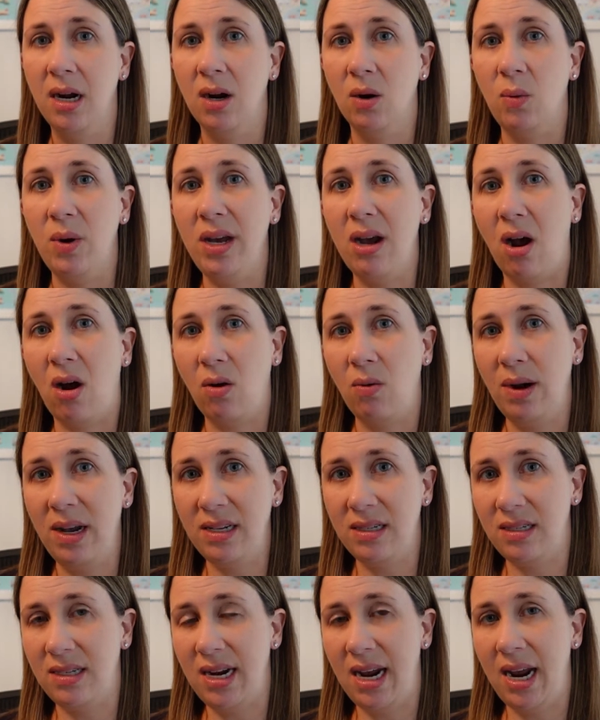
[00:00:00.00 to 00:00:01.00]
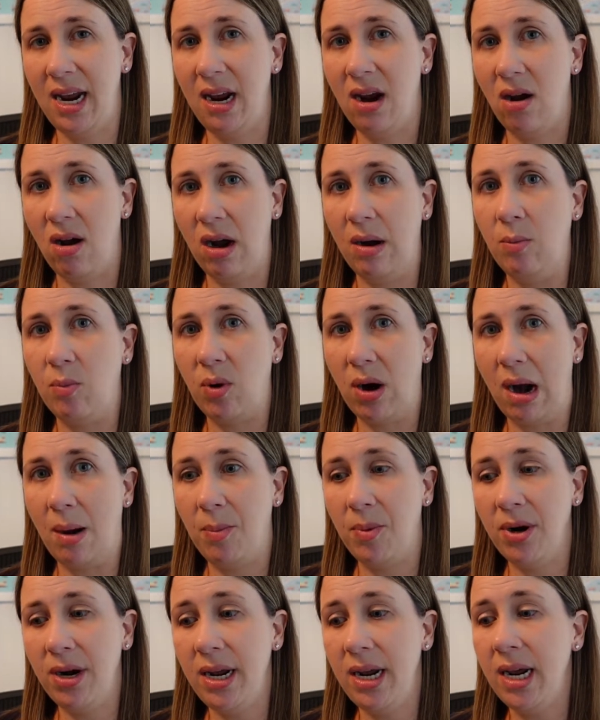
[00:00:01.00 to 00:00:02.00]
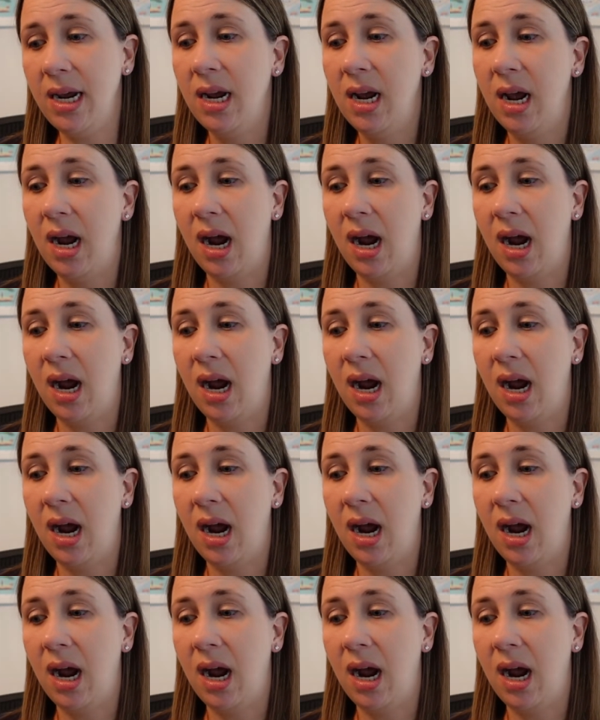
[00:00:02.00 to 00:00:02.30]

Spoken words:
we always stay on property,